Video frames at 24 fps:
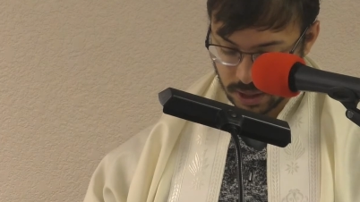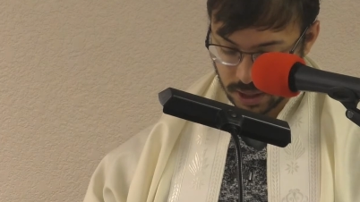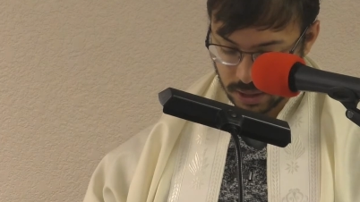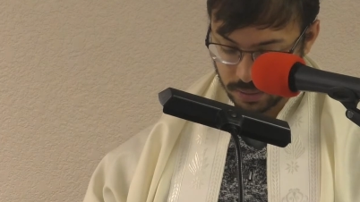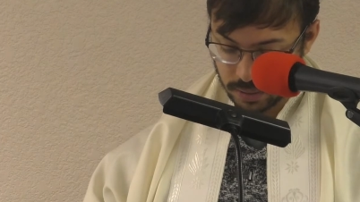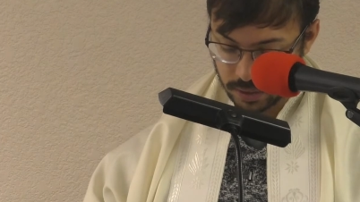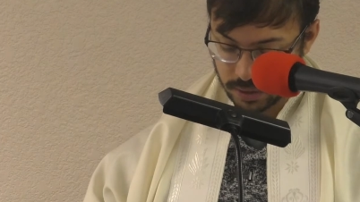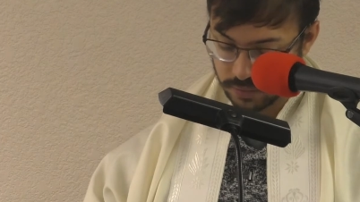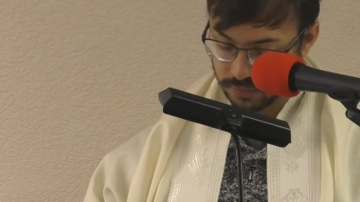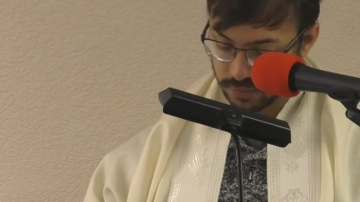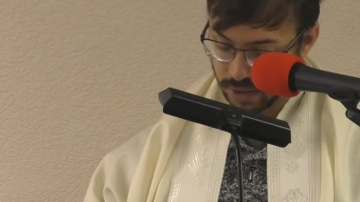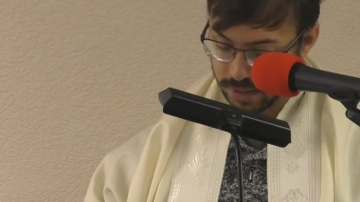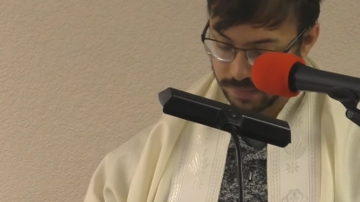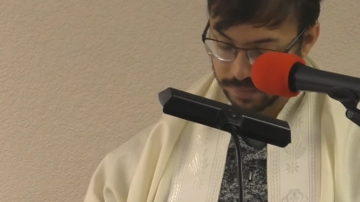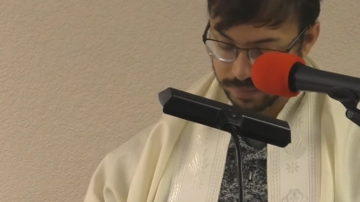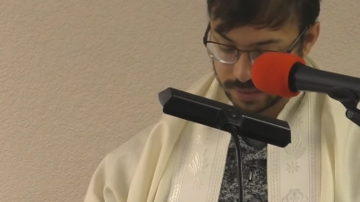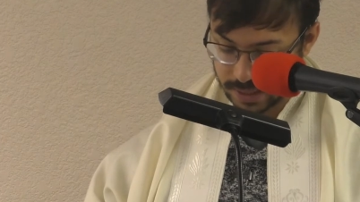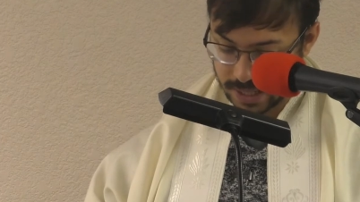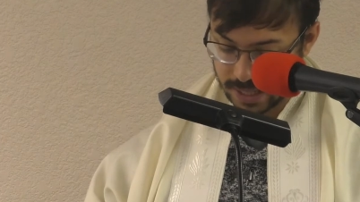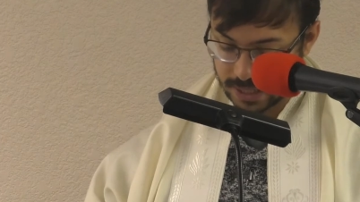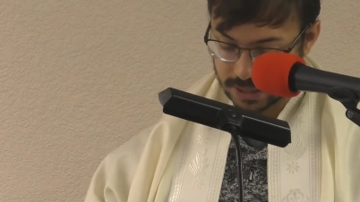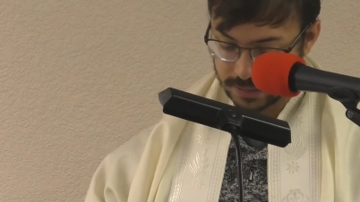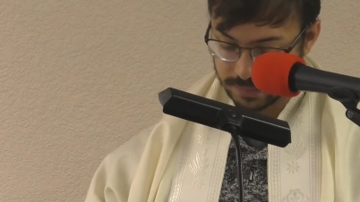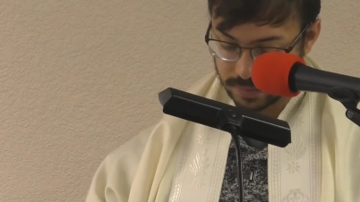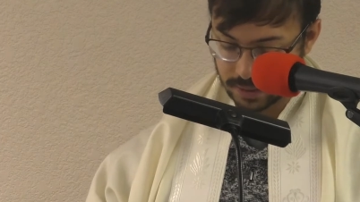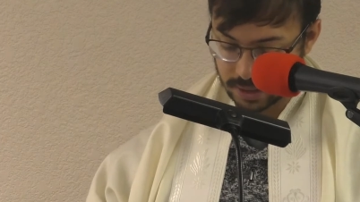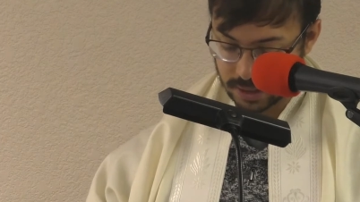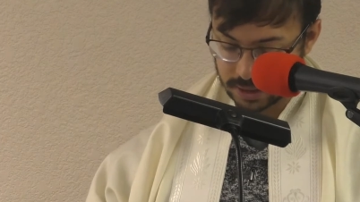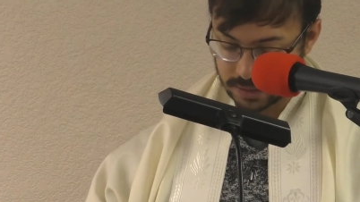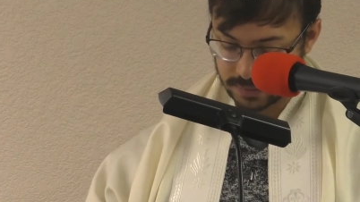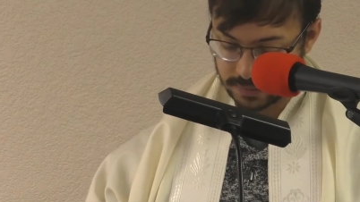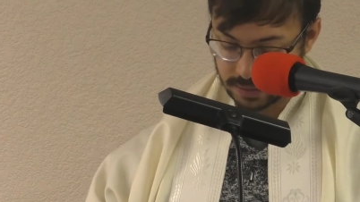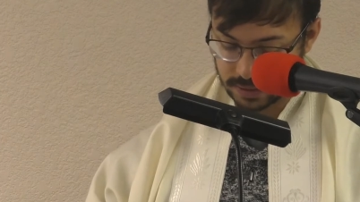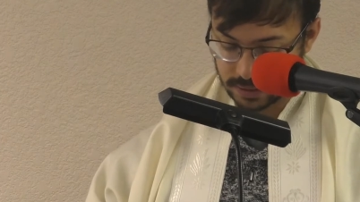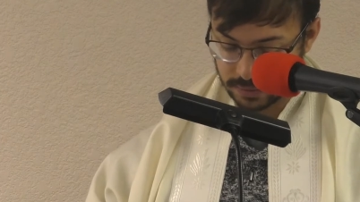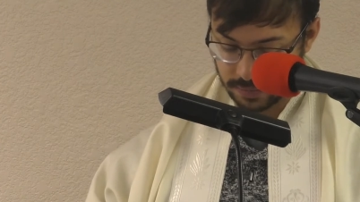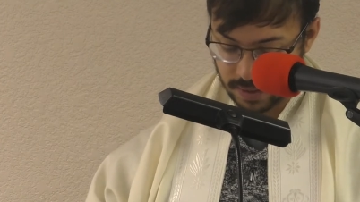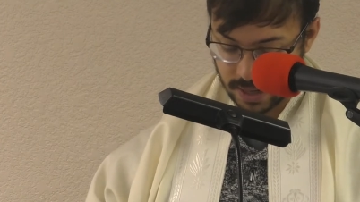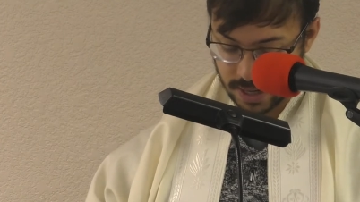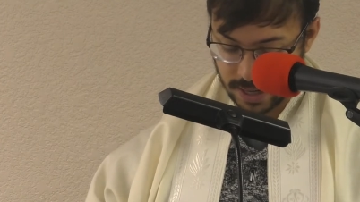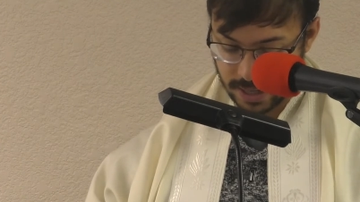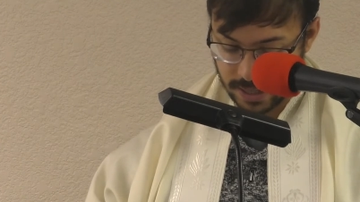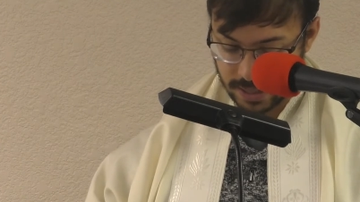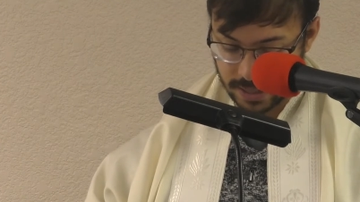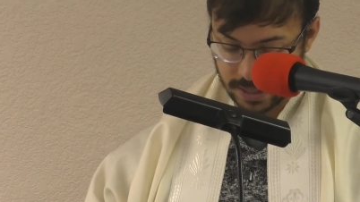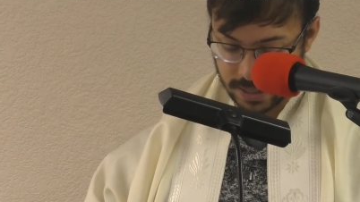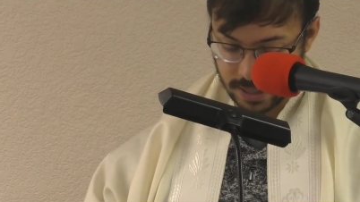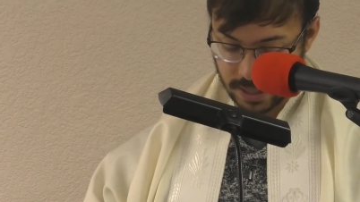with great plagues because of Sarai.